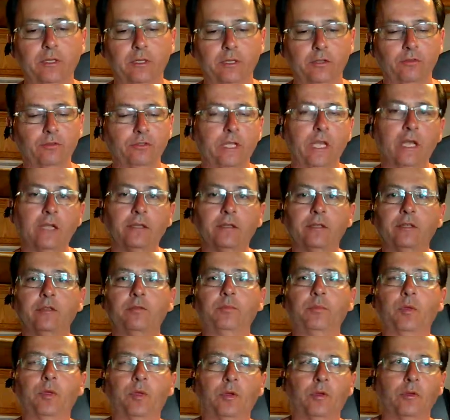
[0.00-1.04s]
and you take these
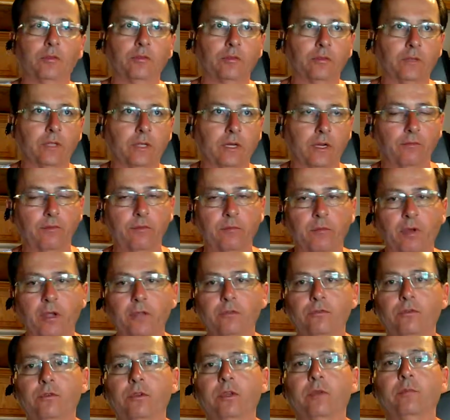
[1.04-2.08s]
pills, and then every
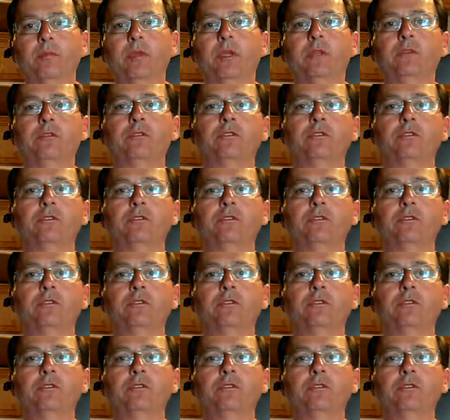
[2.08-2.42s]
month you come in,